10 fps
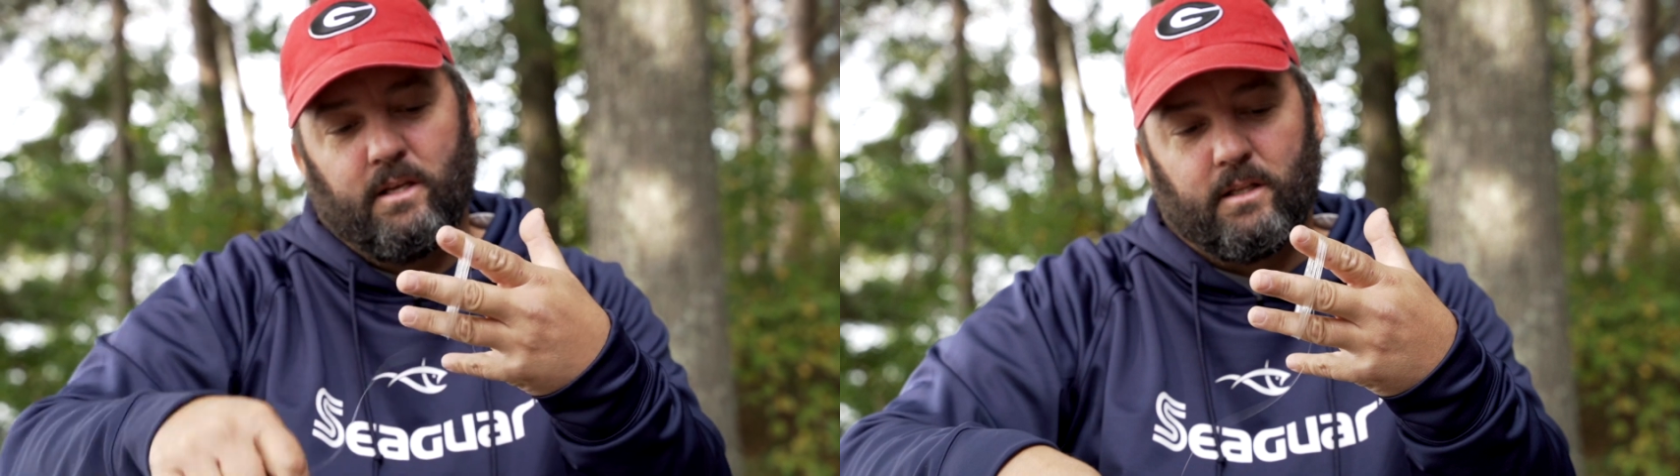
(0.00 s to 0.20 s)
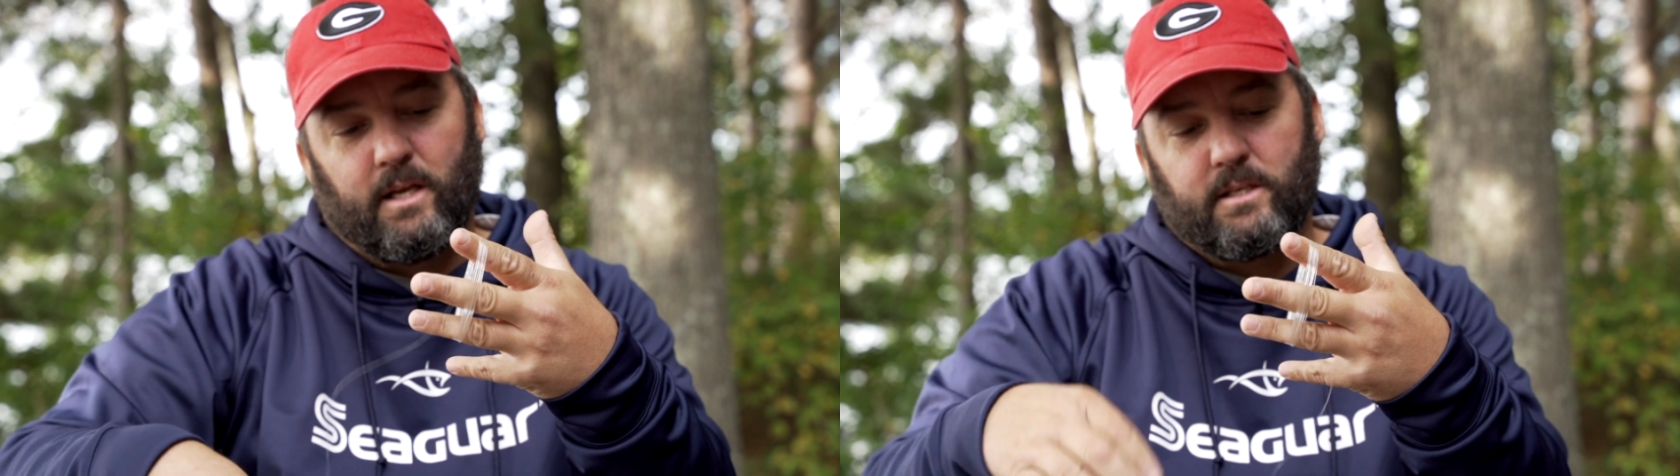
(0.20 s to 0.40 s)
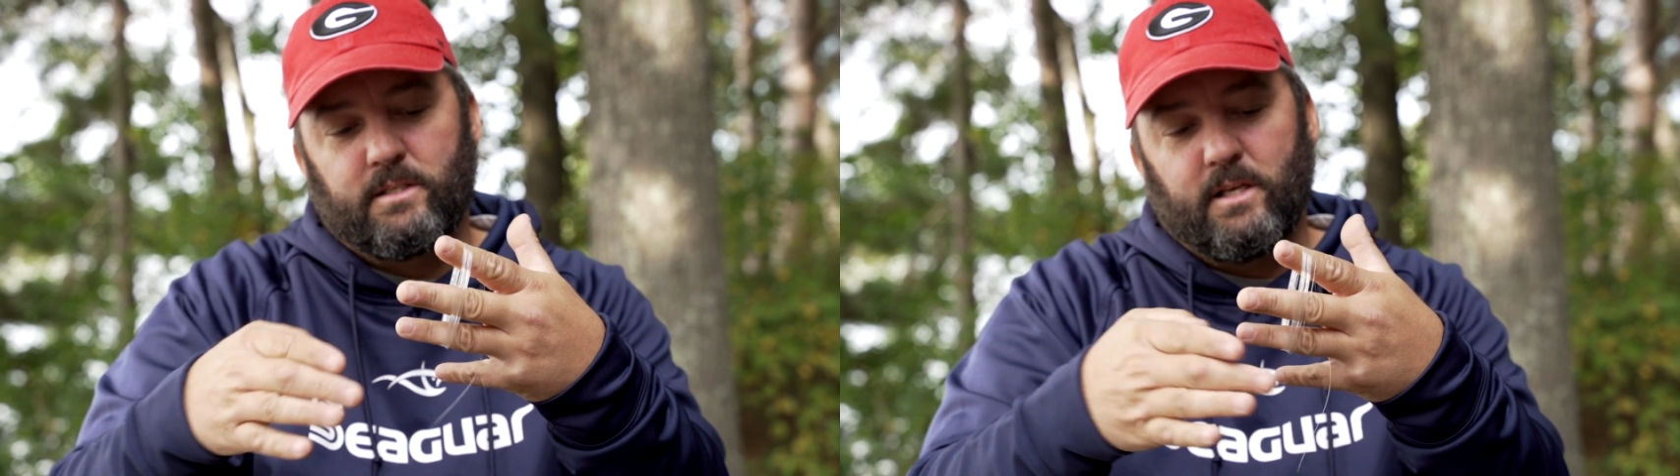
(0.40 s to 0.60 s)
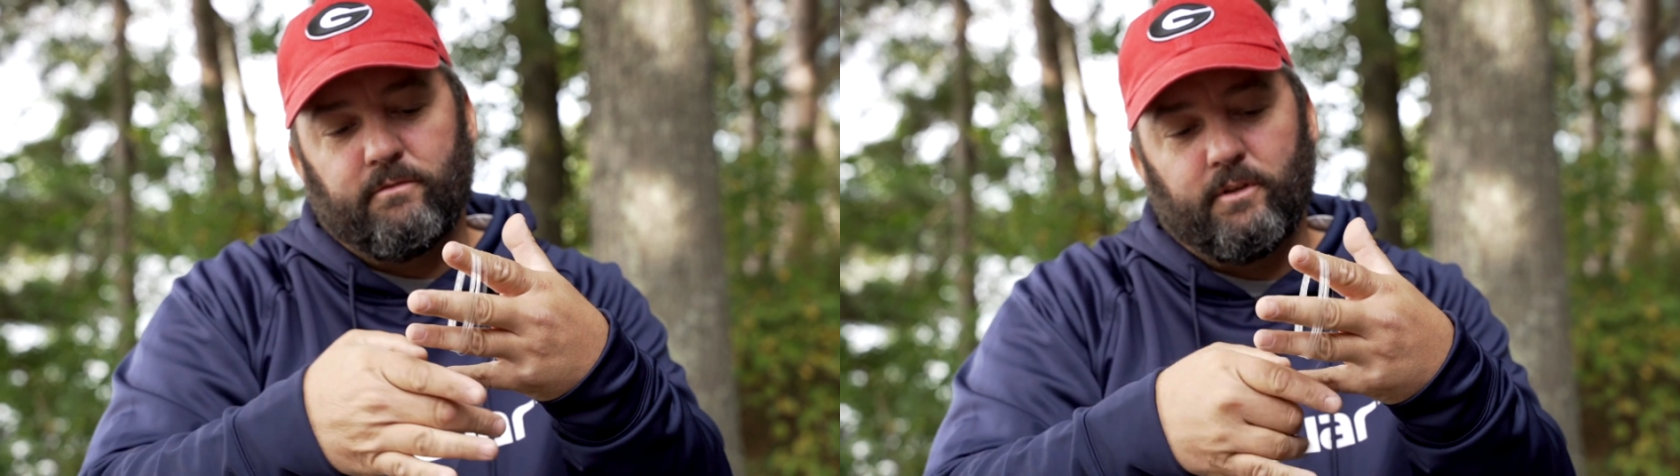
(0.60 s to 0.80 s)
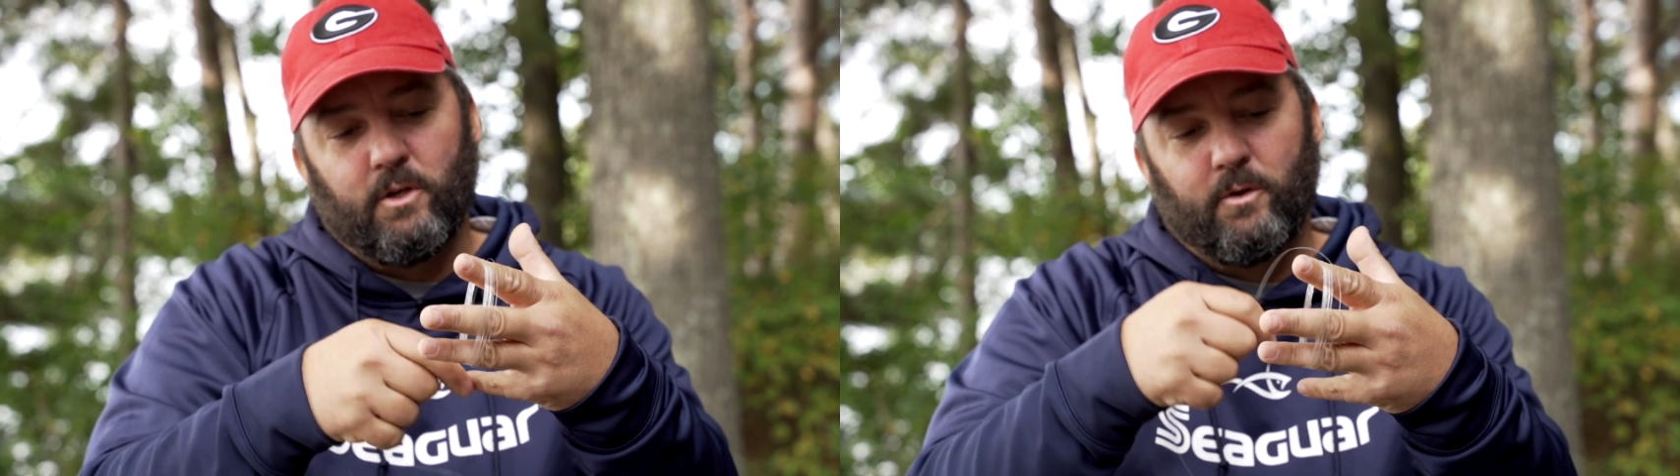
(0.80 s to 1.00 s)
And like I said,
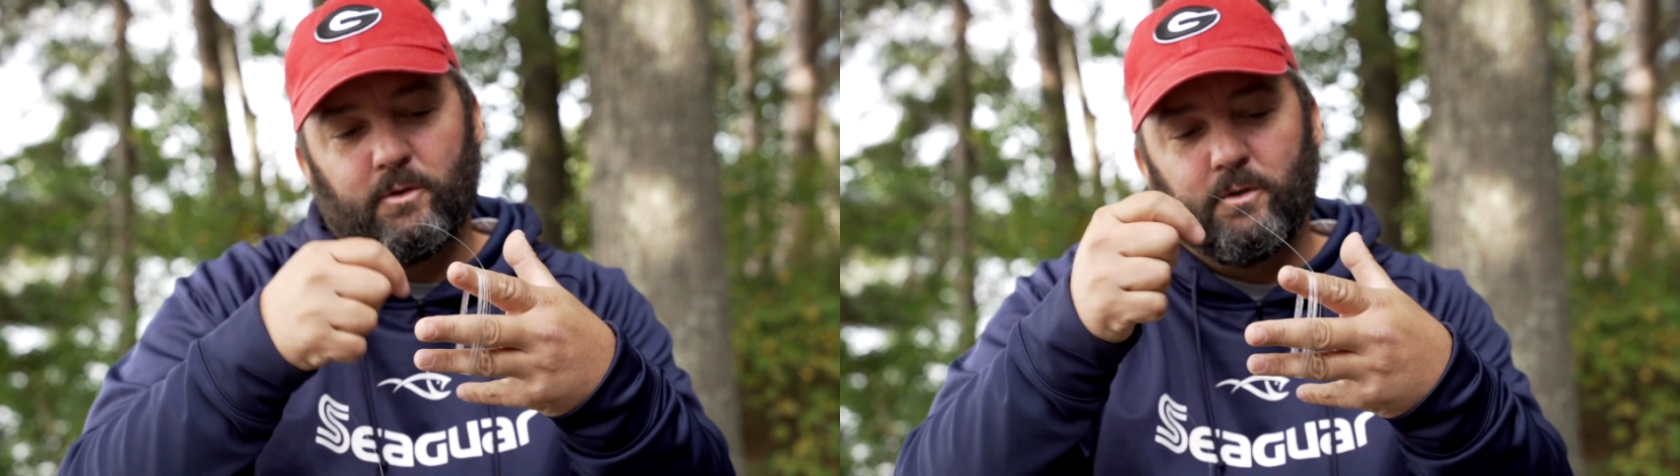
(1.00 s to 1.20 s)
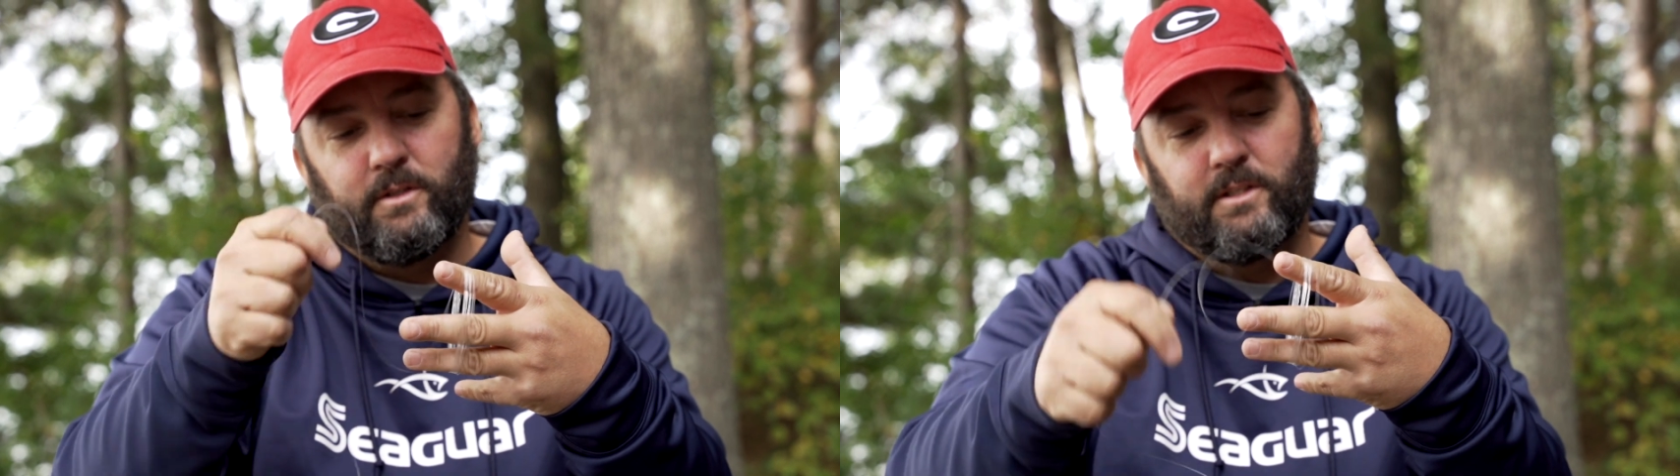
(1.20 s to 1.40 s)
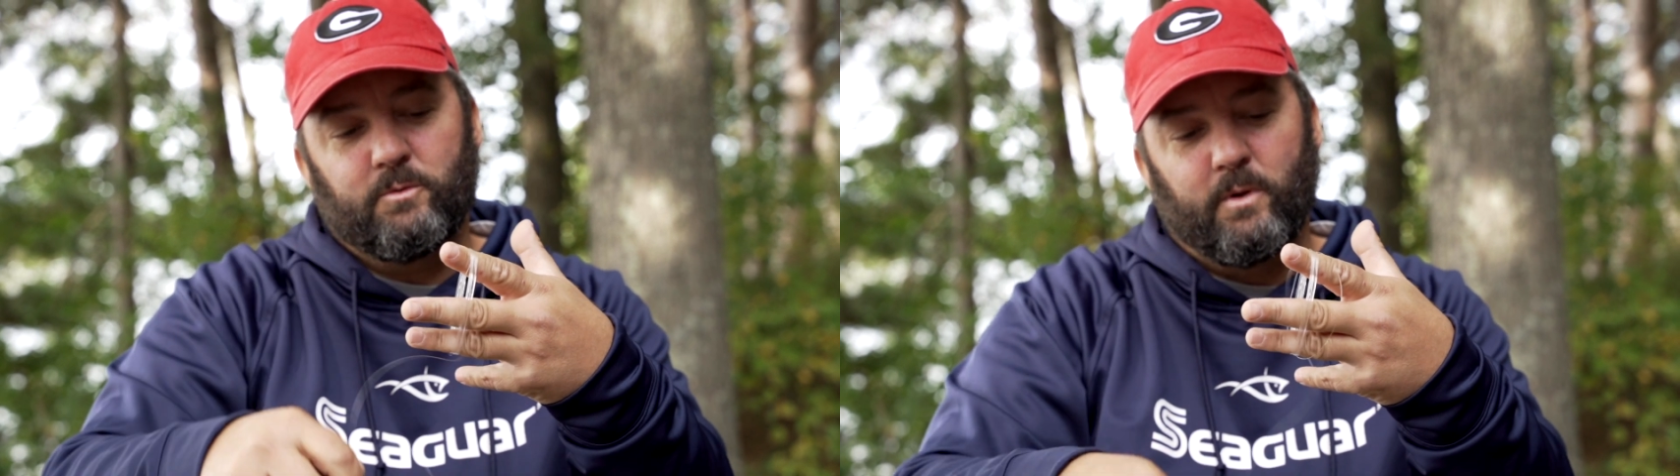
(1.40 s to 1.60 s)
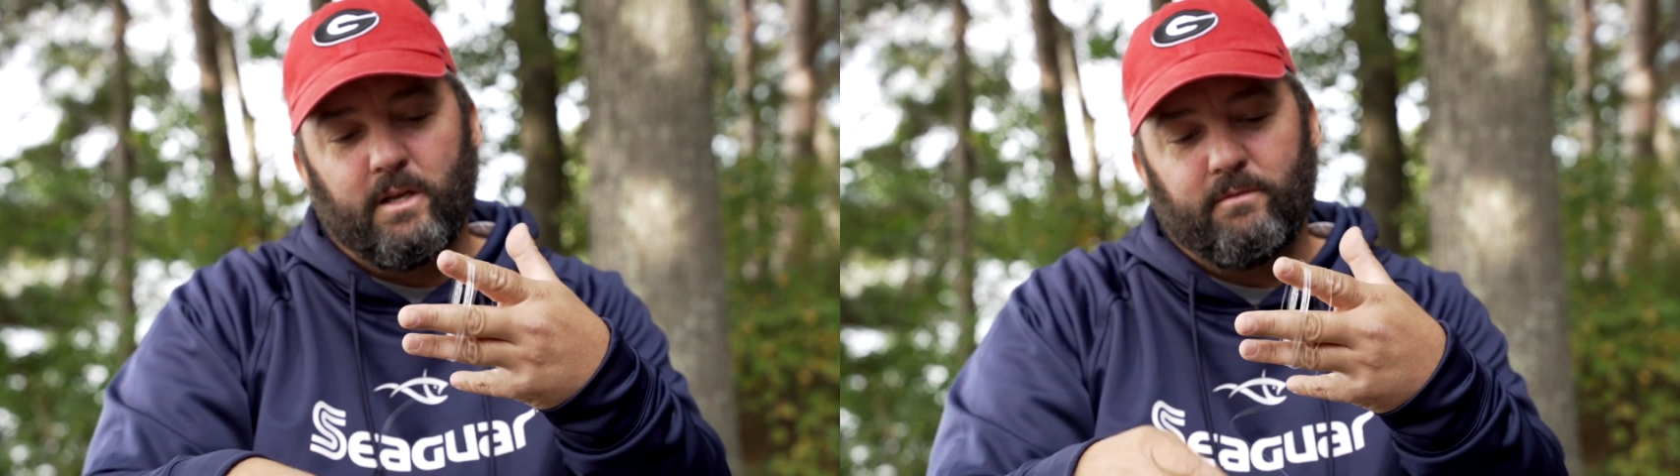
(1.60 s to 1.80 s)
if you don't do it this way,